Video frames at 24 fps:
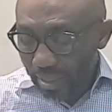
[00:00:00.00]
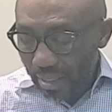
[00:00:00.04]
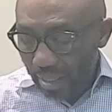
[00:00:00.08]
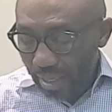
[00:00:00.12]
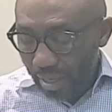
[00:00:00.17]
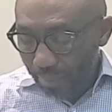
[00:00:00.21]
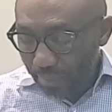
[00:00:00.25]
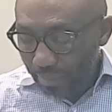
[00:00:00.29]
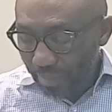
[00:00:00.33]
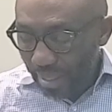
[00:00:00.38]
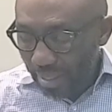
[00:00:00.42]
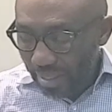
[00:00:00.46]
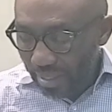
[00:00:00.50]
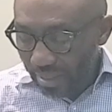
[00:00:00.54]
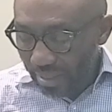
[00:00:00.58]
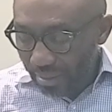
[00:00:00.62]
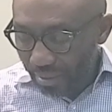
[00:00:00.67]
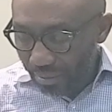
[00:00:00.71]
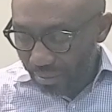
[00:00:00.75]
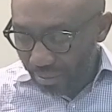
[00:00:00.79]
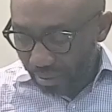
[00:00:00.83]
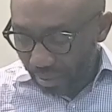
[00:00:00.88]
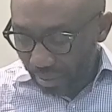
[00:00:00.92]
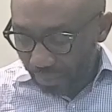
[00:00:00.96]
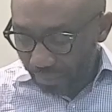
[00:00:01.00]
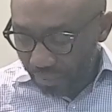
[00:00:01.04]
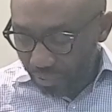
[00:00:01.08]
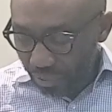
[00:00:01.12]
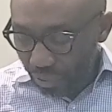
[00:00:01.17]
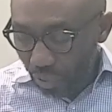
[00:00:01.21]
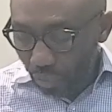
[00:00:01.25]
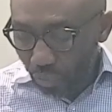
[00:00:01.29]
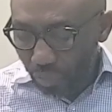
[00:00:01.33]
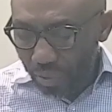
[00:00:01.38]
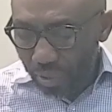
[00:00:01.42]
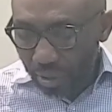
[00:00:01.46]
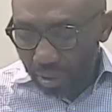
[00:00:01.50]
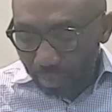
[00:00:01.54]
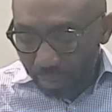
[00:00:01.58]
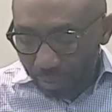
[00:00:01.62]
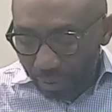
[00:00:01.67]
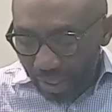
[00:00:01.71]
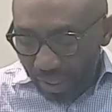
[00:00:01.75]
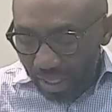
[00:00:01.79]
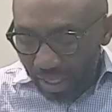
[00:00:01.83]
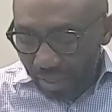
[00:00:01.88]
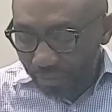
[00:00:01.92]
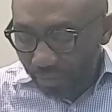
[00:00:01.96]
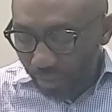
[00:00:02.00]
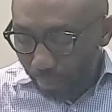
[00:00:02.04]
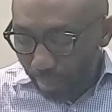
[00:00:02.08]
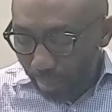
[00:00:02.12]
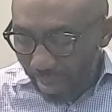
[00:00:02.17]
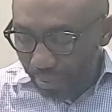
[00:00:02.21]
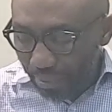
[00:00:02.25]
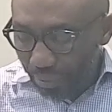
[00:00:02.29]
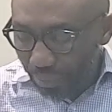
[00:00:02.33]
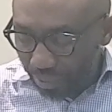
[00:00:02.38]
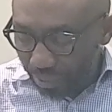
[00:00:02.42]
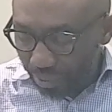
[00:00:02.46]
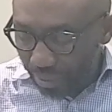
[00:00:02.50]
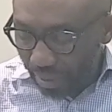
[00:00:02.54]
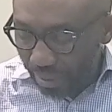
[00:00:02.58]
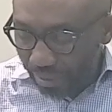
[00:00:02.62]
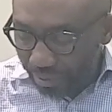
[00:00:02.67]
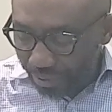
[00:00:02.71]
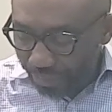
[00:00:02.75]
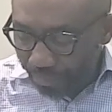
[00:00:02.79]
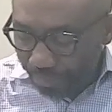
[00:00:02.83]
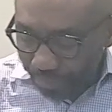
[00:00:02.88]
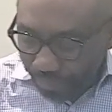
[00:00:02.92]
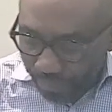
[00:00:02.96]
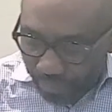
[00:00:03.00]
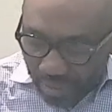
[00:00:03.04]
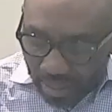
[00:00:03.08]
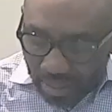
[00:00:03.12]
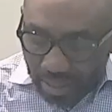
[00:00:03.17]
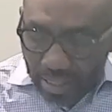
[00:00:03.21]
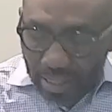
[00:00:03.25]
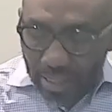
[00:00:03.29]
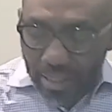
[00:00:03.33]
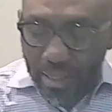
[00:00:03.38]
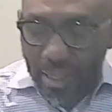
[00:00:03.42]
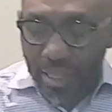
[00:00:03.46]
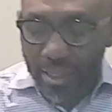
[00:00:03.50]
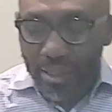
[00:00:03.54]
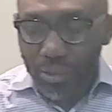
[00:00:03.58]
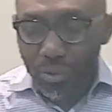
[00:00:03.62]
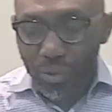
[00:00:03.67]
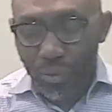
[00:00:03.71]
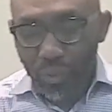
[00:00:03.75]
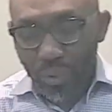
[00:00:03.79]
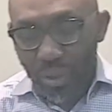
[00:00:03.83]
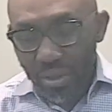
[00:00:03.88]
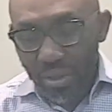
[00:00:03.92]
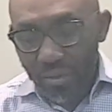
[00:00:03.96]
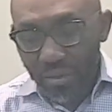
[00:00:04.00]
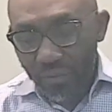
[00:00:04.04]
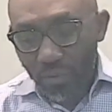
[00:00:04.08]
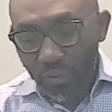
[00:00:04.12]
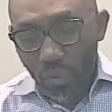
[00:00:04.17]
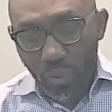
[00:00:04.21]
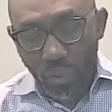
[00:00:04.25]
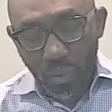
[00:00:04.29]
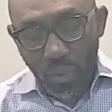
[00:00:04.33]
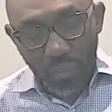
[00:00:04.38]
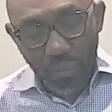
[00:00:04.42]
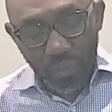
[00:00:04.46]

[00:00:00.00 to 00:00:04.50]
that he deserves. So we're going to be reading from Matthew 6, 19 to 24. We're